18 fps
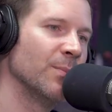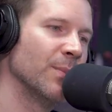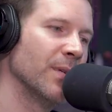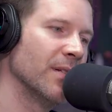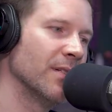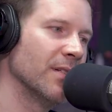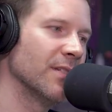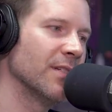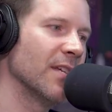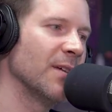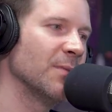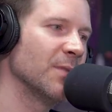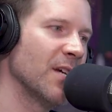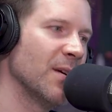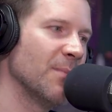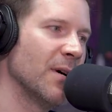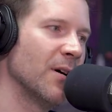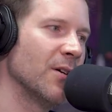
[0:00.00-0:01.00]
but at the same
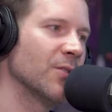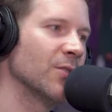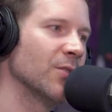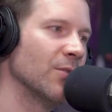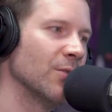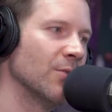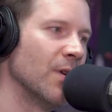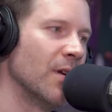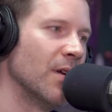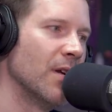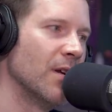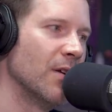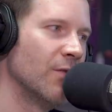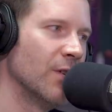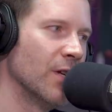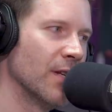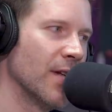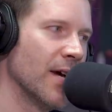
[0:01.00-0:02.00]
time I also
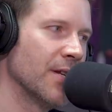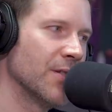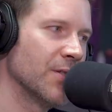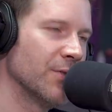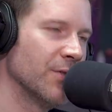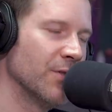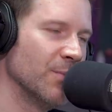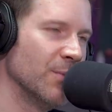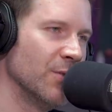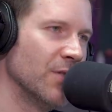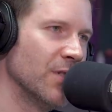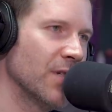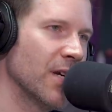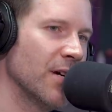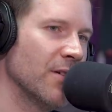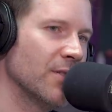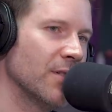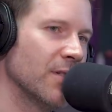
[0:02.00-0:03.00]
realized through the
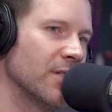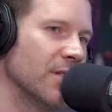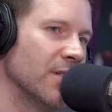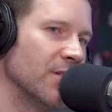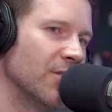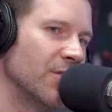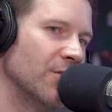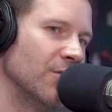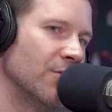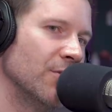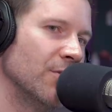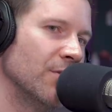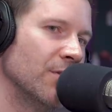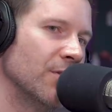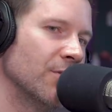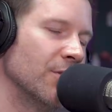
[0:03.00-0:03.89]
music I was listening to,